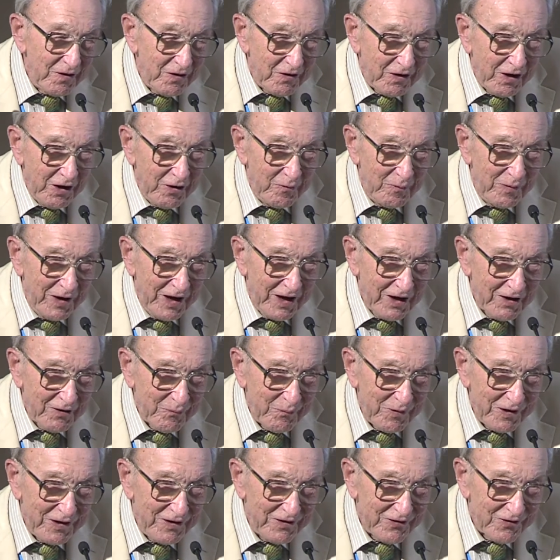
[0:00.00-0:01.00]
Go back,
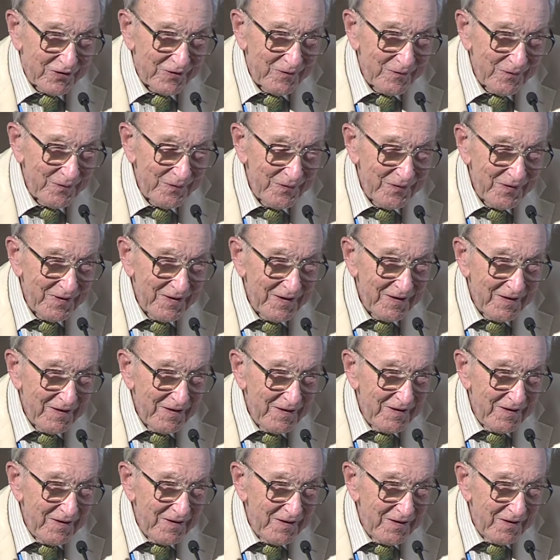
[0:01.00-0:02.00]
please.
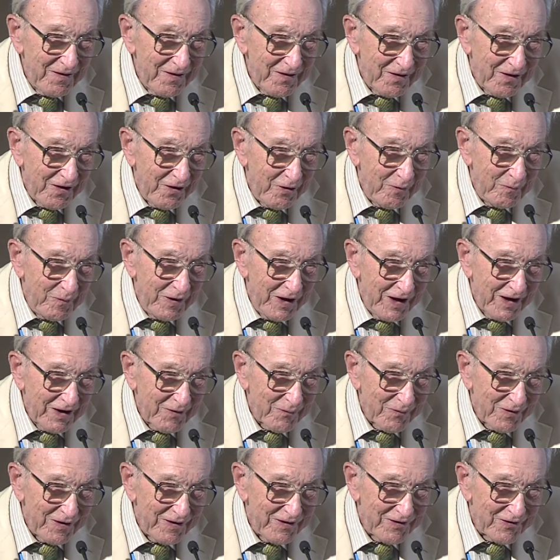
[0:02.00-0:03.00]
Go
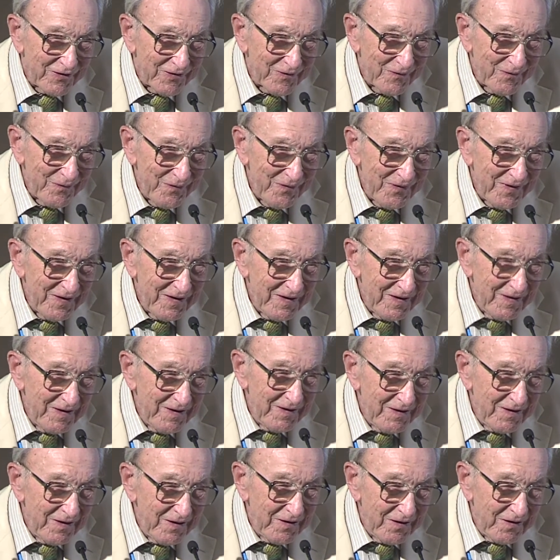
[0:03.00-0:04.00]
back, please.
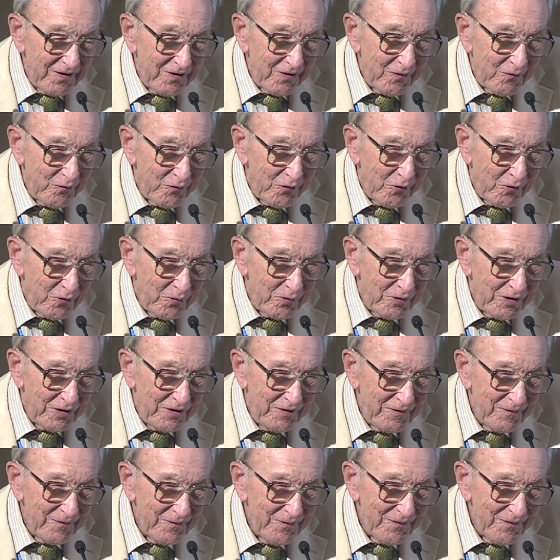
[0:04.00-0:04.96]
Forward.